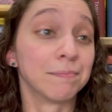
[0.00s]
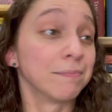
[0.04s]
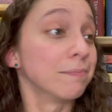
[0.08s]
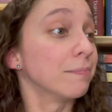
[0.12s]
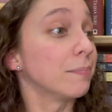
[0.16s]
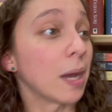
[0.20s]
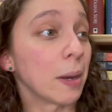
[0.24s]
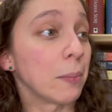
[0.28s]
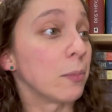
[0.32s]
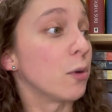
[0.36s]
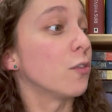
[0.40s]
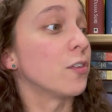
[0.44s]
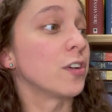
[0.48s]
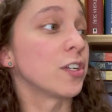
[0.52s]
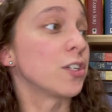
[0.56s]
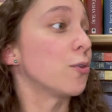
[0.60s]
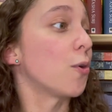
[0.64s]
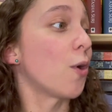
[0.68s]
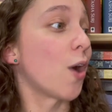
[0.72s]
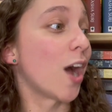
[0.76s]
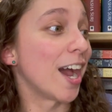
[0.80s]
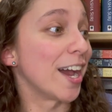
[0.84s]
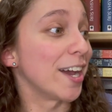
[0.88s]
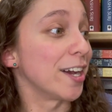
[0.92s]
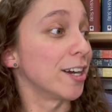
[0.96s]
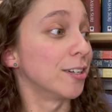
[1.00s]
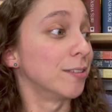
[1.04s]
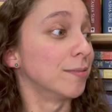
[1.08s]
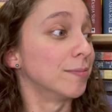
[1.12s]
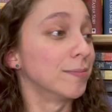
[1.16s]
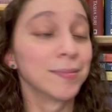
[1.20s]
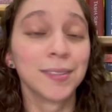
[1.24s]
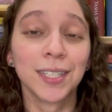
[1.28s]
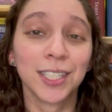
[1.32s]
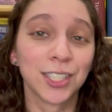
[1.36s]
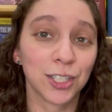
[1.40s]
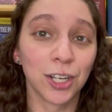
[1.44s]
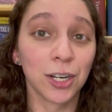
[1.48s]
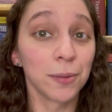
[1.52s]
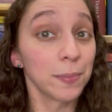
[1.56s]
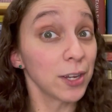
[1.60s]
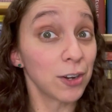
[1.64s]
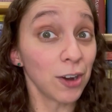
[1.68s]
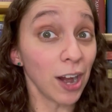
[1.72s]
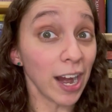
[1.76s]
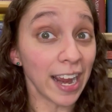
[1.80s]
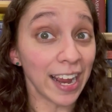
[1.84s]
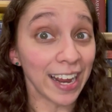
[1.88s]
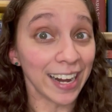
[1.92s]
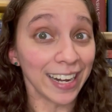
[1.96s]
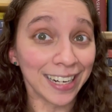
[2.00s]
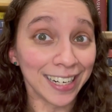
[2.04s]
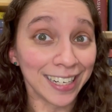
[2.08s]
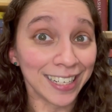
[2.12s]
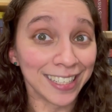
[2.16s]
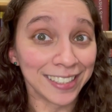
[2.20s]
I'm moving to Ohio. It's going to be great,